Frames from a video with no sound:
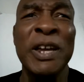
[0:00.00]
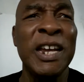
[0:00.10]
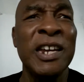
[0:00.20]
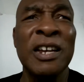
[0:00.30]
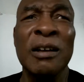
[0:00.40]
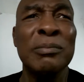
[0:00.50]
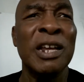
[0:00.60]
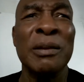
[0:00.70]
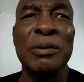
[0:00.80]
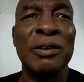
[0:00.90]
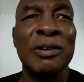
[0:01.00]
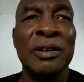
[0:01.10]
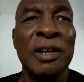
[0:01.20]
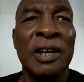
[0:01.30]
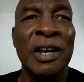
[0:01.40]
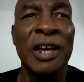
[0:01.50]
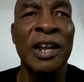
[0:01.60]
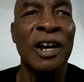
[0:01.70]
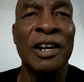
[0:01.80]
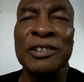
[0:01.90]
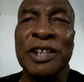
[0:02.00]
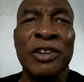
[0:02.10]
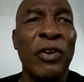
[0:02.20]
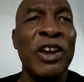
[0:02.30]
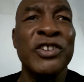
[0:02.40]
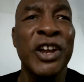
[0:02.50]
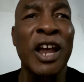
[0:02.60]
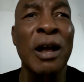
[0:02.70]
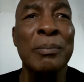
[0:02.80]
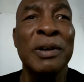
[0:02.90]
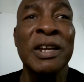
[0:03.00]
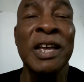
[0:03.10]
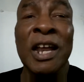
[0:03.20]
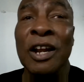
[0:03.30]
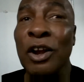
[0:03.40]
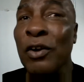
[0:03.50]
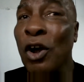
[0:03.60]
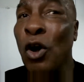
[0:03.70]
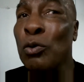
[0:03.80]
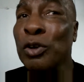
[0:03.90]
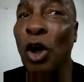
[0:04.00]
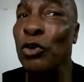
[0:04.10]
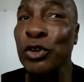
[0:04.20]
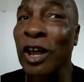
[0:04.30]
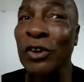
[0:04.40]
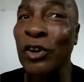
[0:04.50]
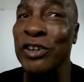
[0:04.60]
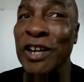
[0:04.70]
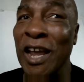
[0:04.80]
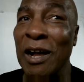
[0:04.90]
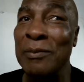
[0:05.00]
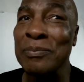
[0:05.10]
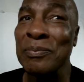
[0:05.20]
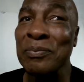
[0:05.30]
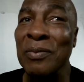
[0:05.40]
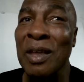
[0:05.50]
speed, unbelievable. And great jab, but Larry Holmes also had a great jab.